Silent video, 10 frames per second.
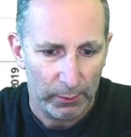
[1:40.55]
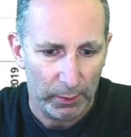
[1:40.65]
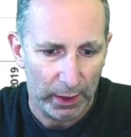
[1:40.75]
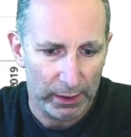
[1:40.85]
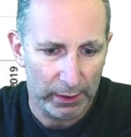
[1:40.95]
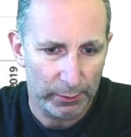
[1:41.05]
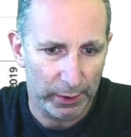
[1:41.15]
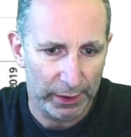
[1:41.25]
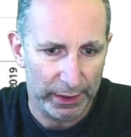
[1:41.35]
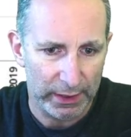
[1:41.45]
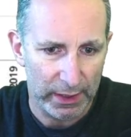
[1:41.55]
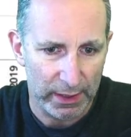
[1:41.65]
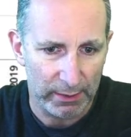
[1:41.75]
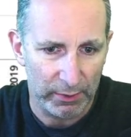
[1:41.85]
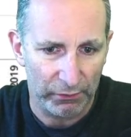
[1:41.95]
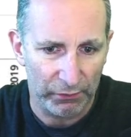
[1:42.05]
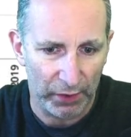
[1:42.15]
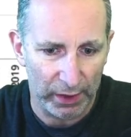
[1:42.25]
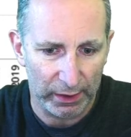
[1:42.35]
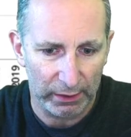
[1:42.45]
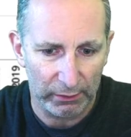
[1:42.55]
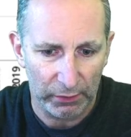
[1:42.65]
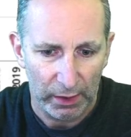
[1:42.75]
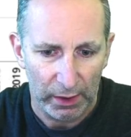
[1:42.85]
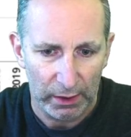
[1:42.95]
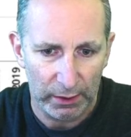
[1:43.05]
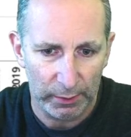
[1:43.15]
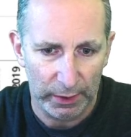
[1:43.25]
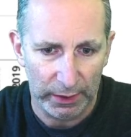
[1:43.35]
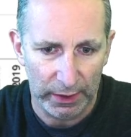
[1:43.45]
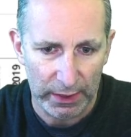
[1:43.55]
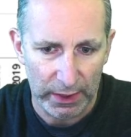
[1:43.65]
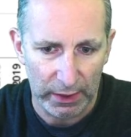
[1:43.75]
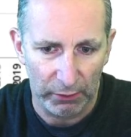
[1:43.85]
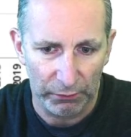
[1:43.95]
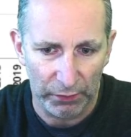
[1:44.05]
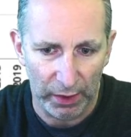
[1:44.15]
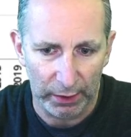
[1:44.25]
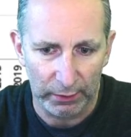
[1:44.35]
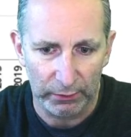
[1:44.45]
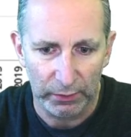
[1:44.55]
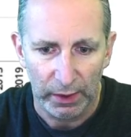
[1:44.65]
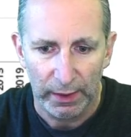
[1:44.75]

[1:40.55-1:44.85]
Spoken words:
We had another one in 1875, another one in 1905.